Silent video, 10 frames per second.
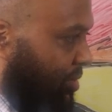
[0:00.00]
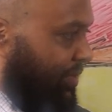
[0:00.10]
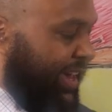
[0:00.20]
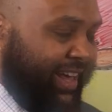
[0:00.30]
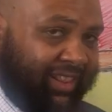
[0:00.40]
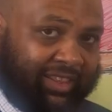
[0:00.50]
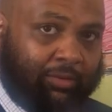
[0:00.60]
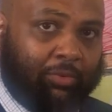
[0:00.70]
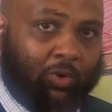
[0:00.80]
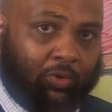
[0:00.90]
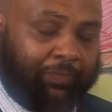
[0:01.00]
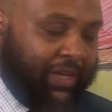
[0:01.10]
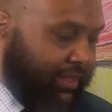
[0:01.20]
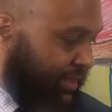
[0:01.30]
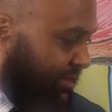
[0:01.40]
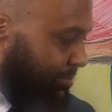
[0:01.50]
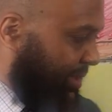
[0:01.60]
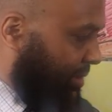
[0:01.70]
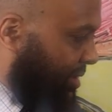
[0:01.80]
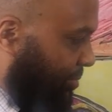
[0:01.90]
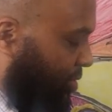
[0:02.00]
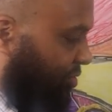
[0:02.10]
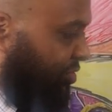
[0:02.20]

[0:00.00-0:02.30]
of healthy bone. This is a buildup of